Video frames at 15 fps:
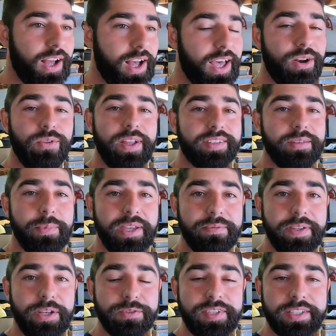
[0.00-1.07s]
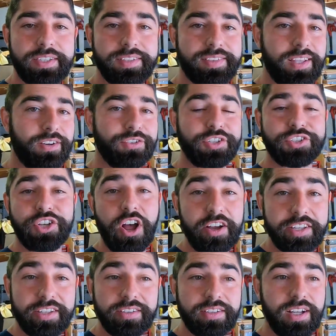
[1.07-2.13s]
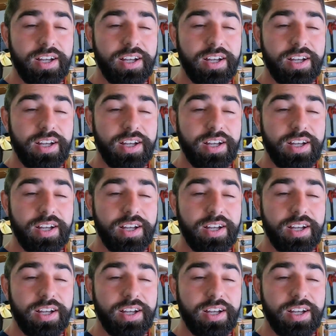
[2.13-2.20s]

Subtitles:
I don't like to make videos like this that are just talking.